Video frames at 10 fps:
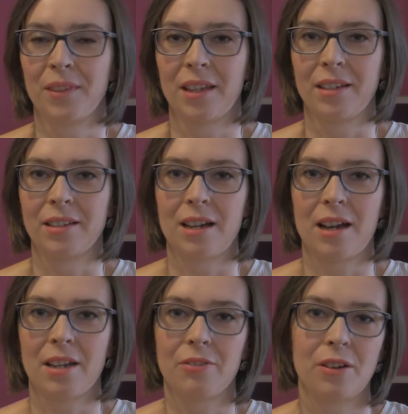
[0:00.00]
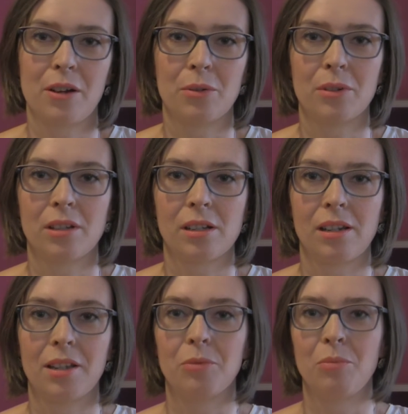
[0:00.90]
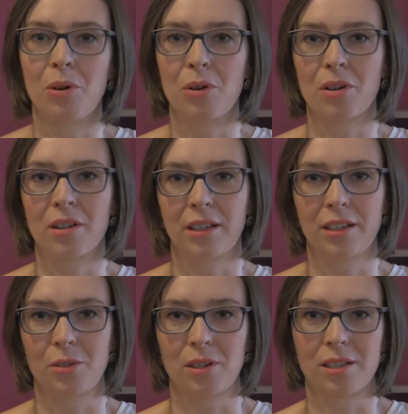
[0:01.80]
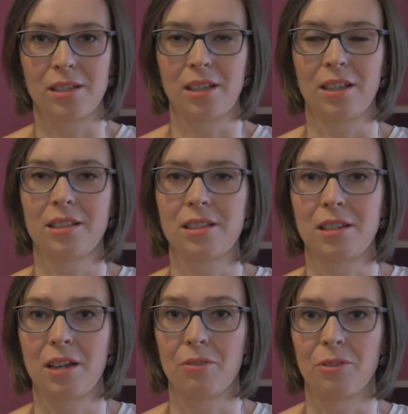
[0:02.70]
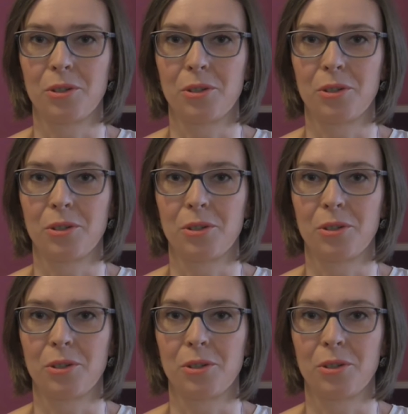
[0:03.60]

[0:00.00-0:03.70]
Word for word: and I found a lot more interesting stuff.